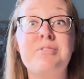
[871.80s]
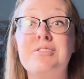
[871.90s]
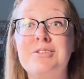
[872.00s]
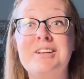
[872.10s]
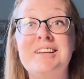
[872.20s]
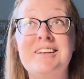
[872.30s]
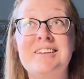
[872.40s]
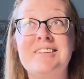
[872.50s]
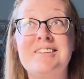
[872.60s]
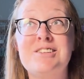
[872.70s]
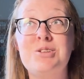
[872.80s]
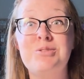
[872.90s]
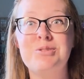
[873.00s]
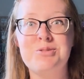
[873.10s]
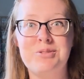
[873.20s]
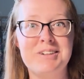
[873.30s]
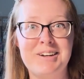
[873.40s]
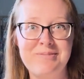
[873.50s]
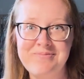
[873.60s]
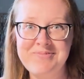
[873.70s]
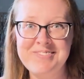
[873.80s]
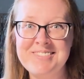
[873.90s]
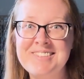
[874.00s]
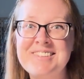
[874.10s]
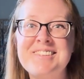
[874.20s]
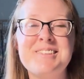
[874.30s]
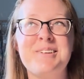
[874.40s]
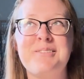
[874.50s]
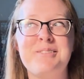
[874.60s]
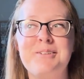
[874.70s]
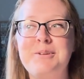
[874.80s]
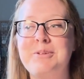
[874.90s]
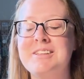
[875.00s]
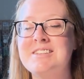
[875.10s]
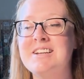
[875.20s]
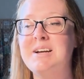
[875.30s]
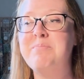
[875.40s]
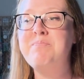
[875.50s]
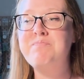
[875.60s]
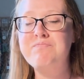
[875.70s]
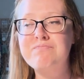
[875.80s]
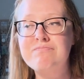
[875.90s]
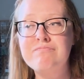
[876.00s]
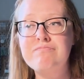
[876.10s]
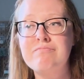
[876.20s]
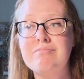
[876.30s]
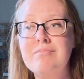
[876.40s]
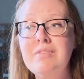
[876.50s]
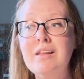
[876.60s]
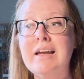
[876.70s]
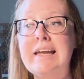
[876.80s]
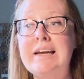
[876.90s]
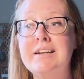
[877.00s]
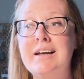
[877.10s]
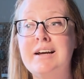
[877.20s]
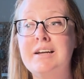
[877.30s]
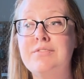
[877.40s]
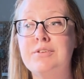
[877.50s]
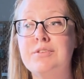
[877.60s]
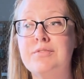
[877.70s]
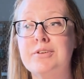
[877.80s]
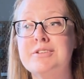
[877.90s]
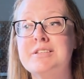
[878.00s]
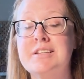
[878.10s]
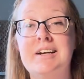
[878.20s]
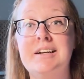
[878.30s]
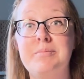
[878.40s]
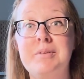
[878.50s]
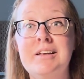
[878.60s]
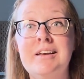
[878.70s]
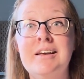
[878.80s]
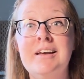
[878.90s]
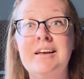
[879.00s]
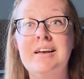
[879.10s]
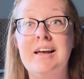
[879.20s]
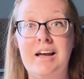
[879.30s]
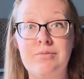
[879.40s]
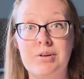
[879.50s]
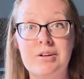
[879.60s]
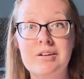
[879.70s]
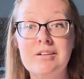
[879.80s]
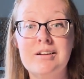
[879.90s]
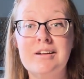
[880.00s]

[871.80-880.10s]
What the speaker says: 32 years old now, so 31 at the time, and I, for the first time ever,